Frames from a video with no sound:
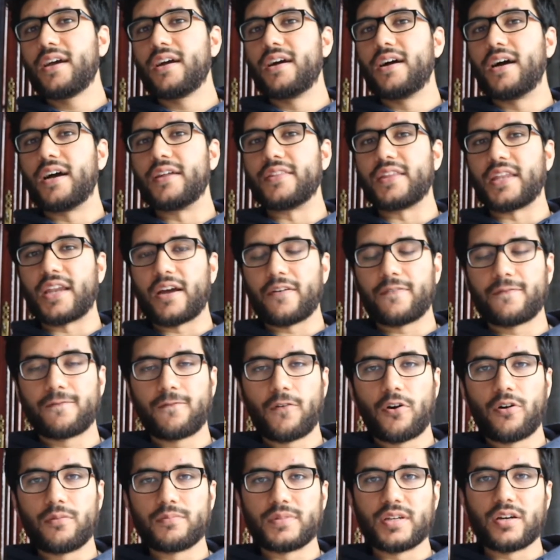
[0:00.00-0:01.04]
and then I
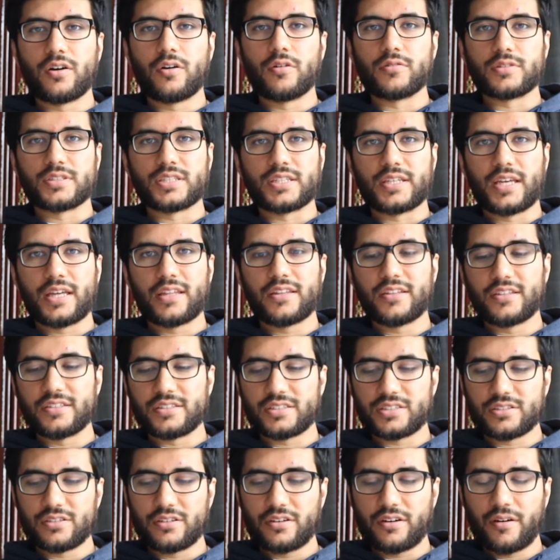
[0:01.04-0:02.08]
formed it all together.
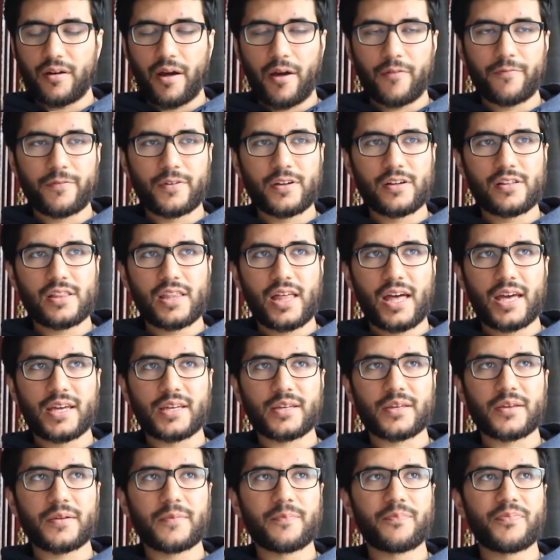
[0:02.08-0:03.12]
So I feel
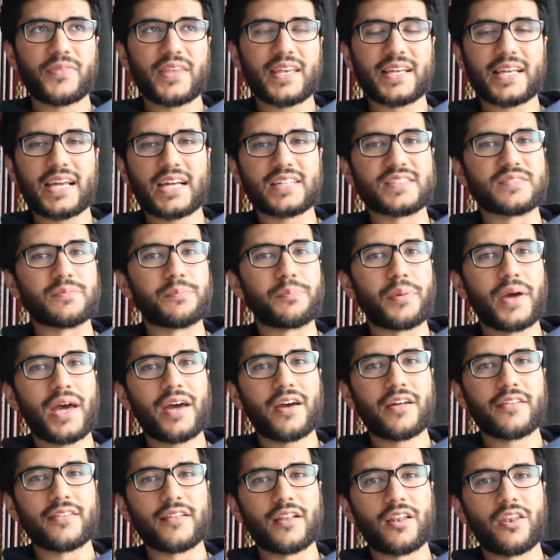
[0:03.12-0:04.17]
like it gets
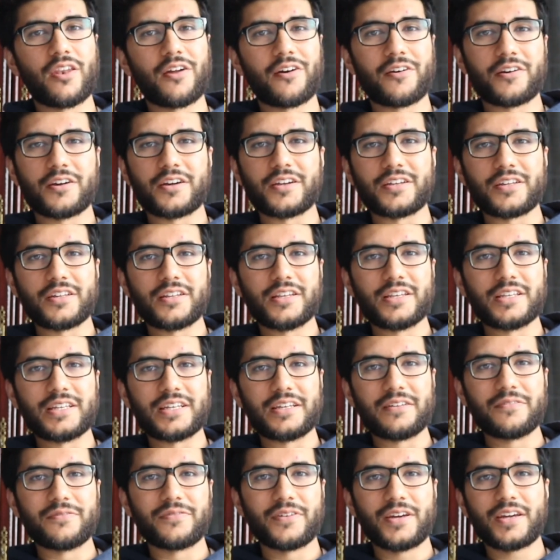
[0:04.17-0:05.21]
better the longer you
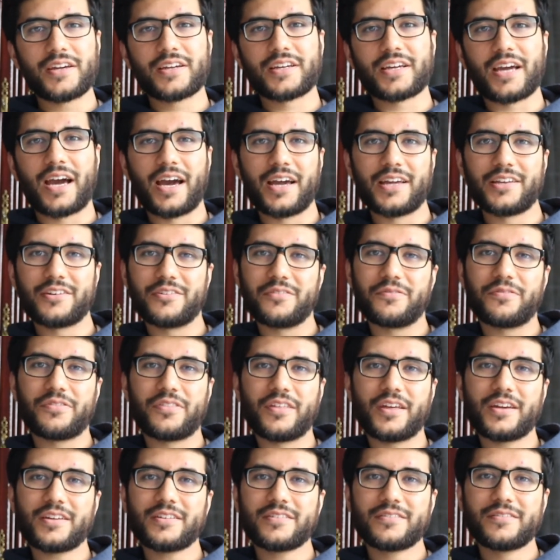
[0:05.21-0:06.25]
leave it, kind of
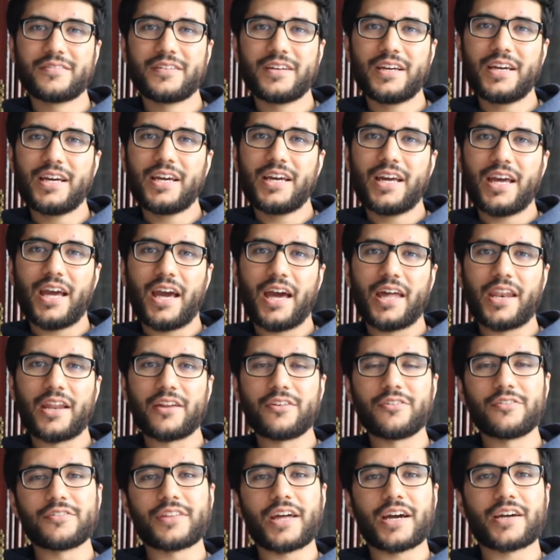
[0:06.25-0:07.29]
thing. And I
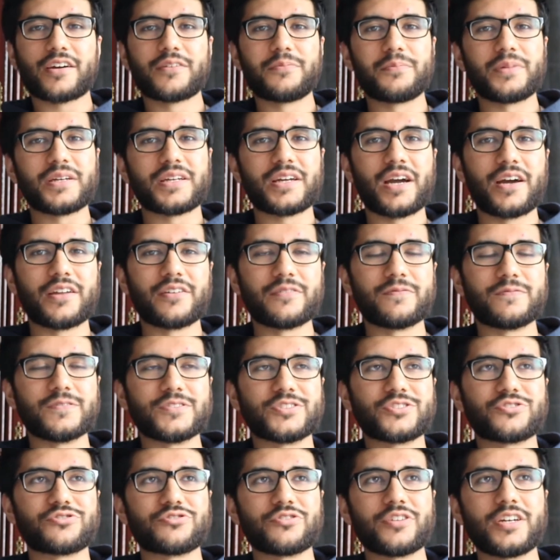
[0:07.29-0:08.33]
know that can be kind of
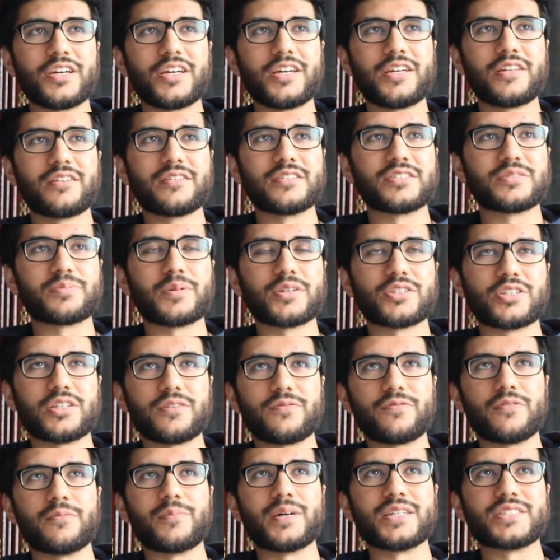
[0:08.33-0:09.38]
frustrating, especially
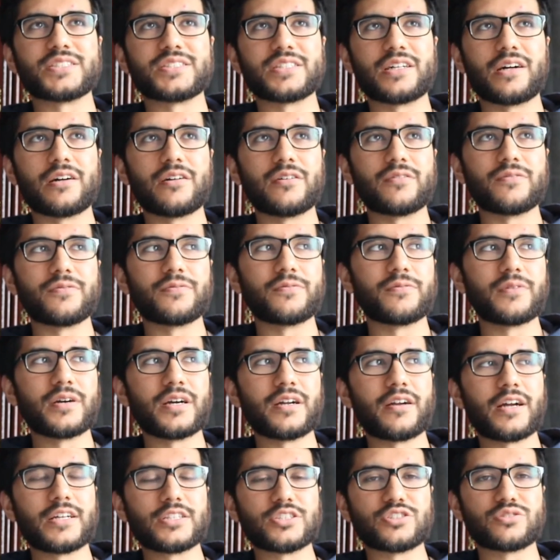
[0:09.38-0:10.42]
for myself, where
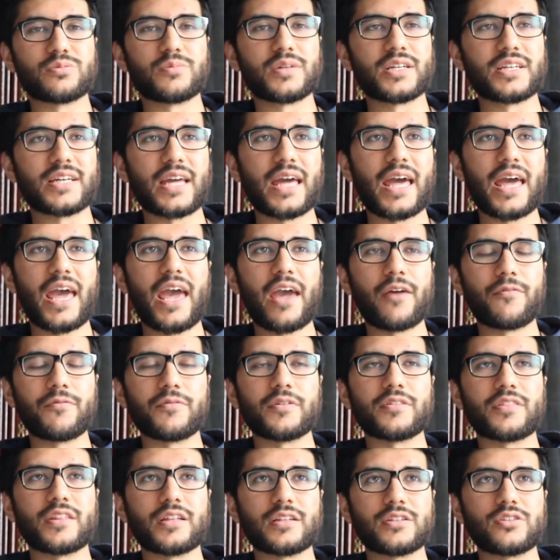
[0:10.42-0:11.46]
I just want to get
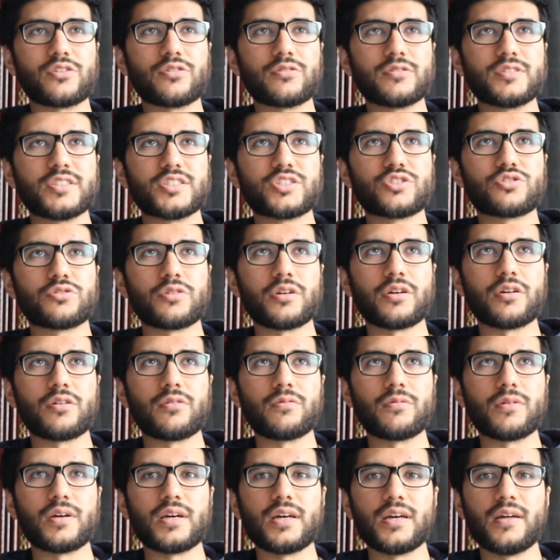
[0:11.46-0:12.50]
everything done straight
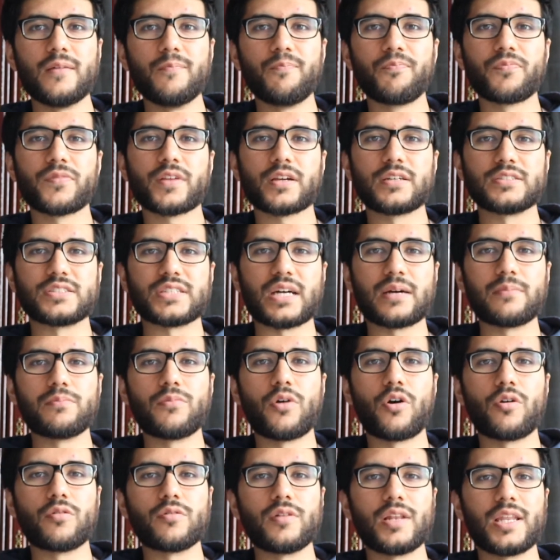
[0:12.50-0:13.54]
away, because I'm
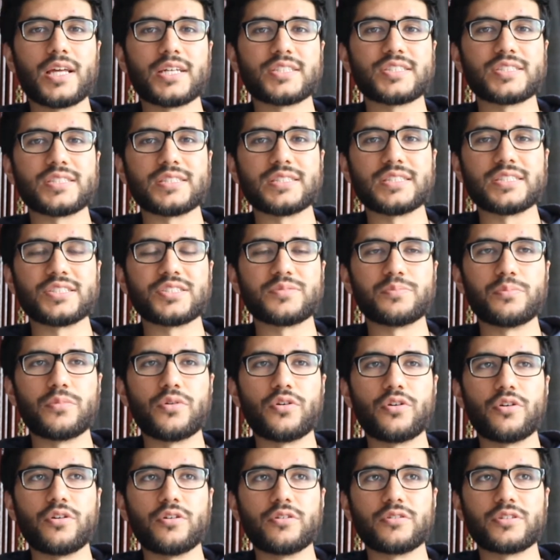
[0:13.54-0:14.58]
more or less in this
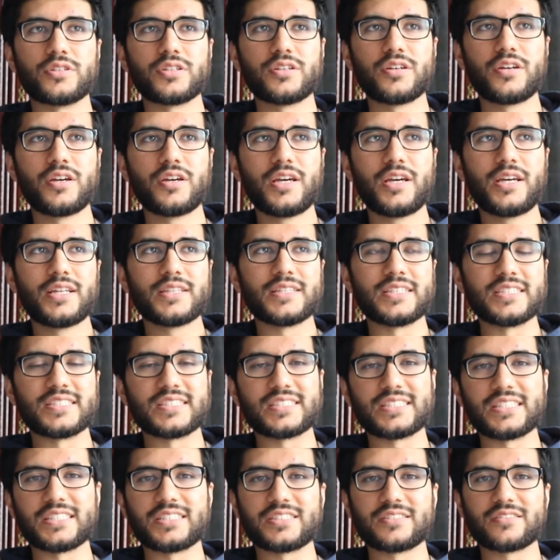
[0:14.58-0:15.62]
mode, this
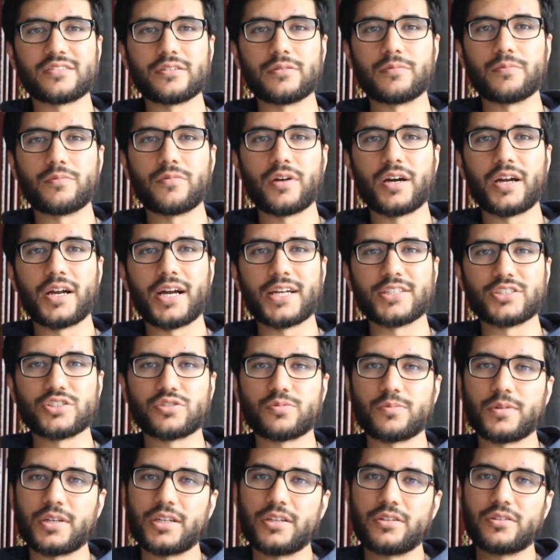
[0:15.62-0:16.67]
system where I just
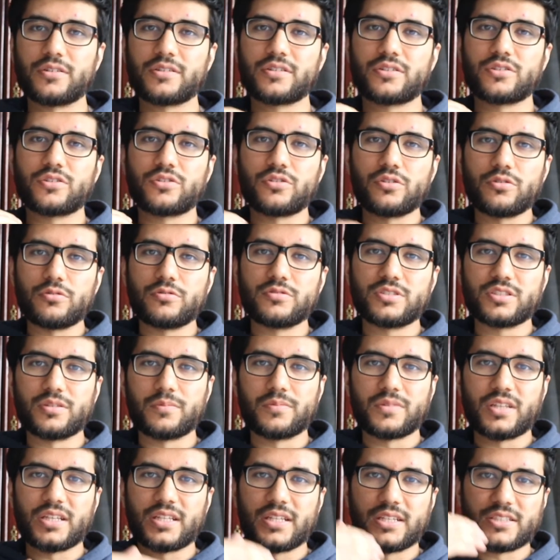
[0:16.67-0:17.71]
want to do
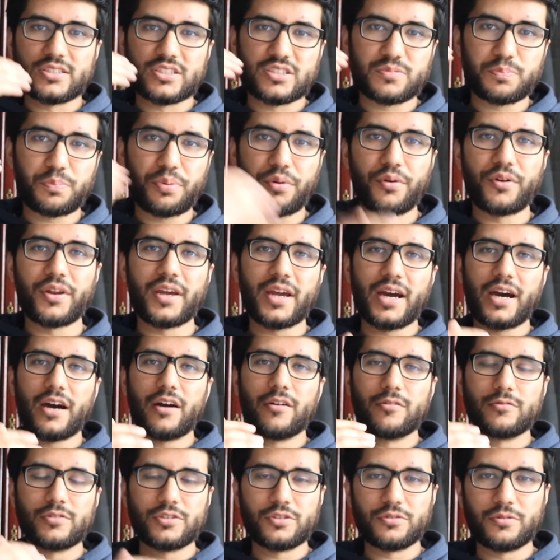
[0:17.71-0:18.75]
something and just put it
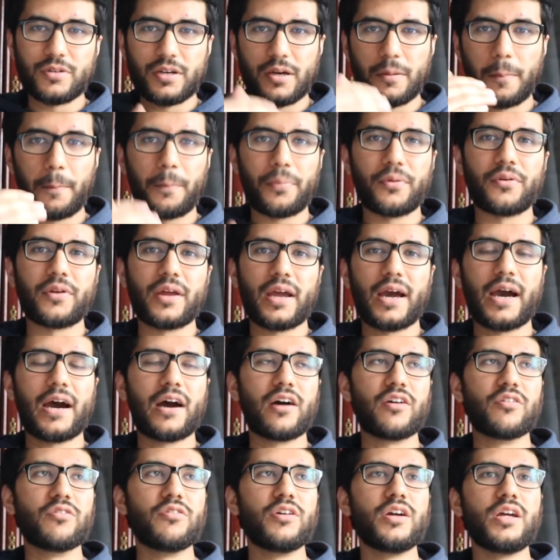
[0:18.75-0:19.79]
out, do it and put it
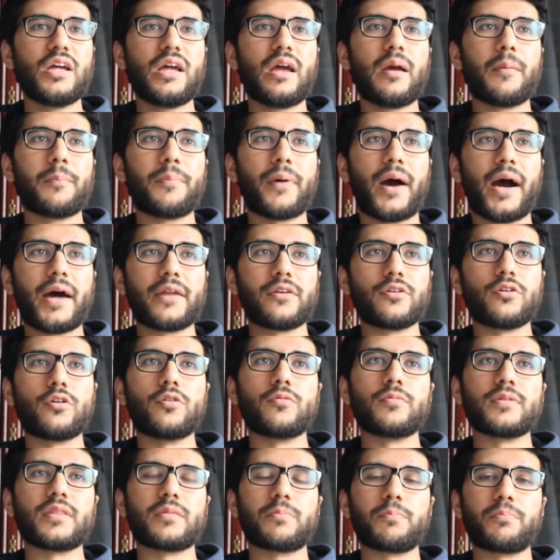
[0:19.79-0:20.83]
out. But I know
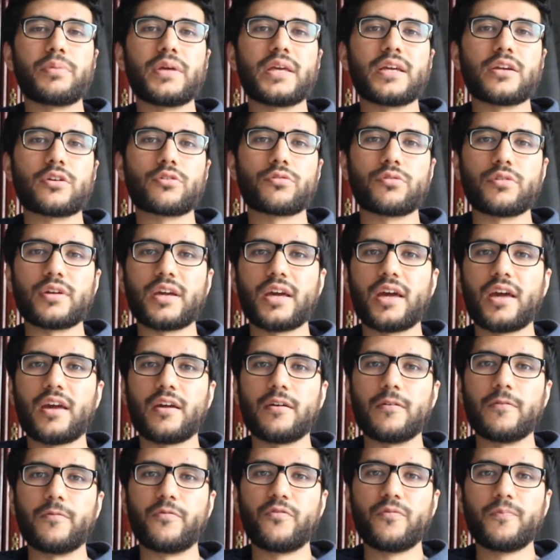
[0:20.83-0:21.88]
with being
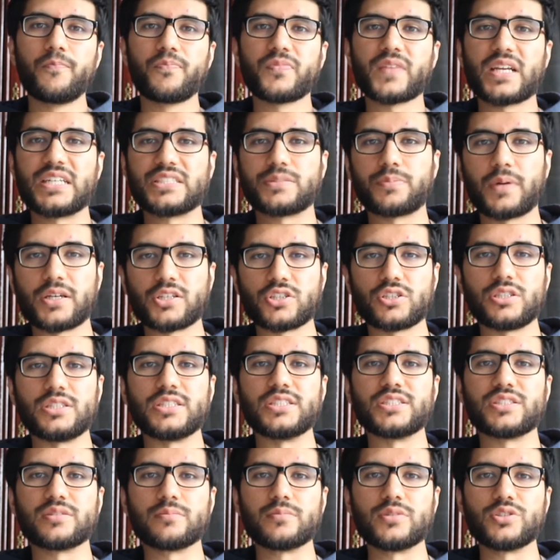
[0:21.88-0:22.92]
creative, especially
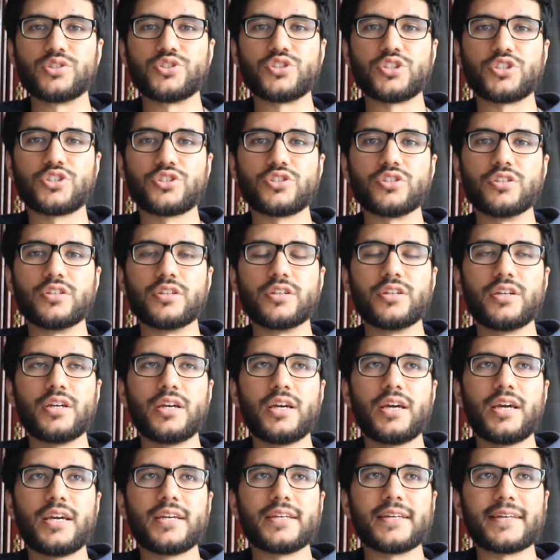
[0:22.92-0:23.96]
as a magician,
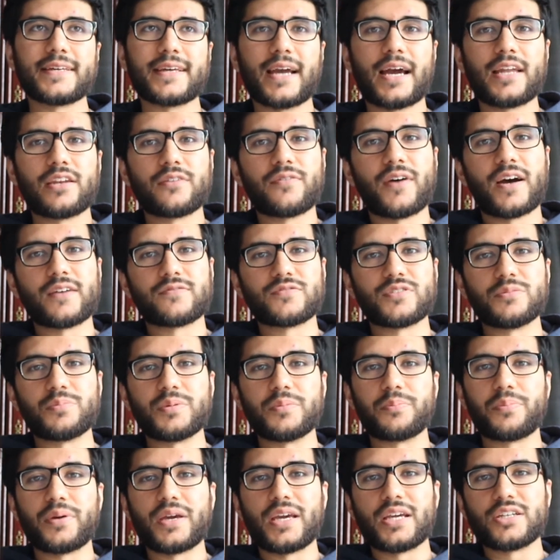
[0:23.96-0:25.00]
you kind of have to be
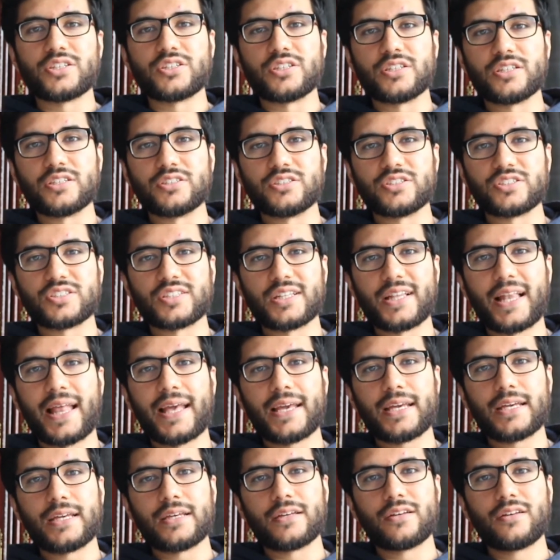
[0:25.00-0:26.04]
patient and just let
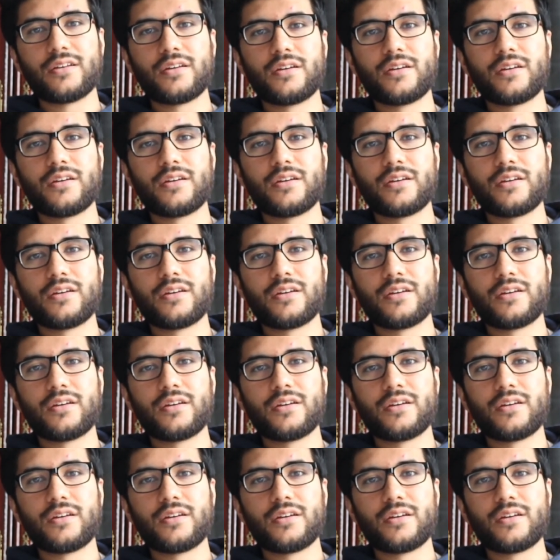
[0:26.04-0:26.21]
it